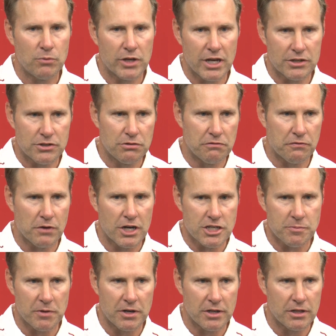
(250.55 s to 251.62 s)
We got 2
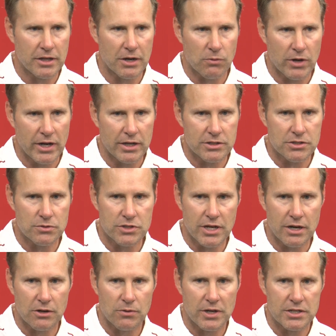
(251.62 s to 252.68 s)
freshmen in Eli Rice, who's
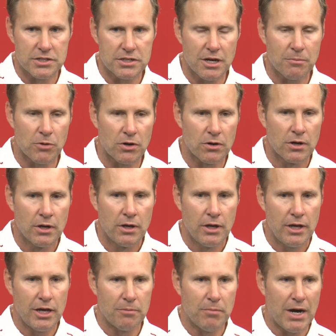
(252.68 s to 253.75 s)
had a great summer,
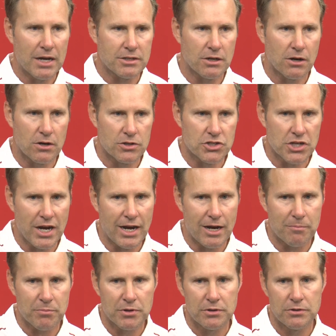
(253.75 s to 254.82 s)
and Matar
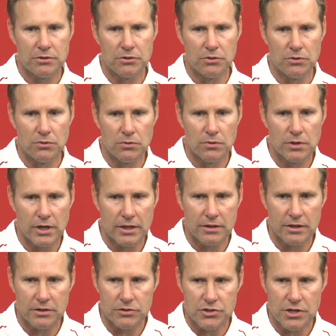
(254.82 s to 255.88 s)
Jop, who I
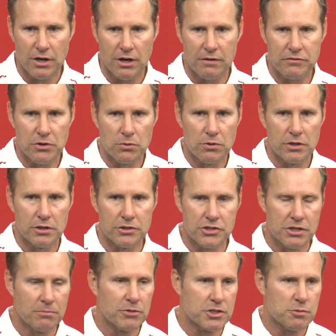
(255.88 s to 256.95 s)
think you saw if you were in the
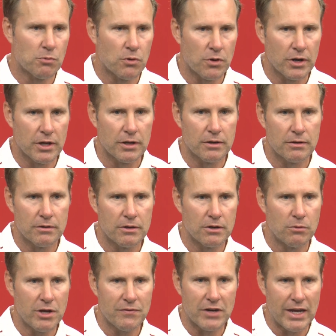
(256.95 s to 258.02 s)
gym this morning. You
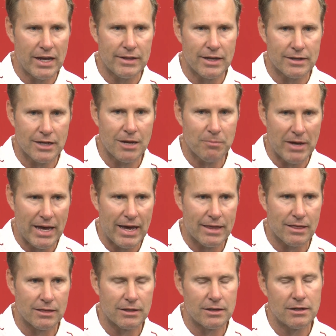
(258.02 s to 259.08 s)
know, we haven't had that type of
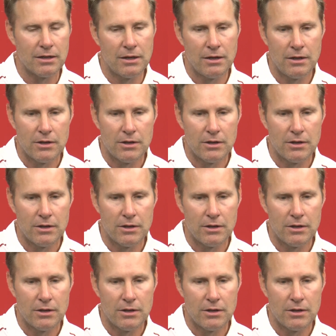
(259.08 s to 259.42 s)
athlete.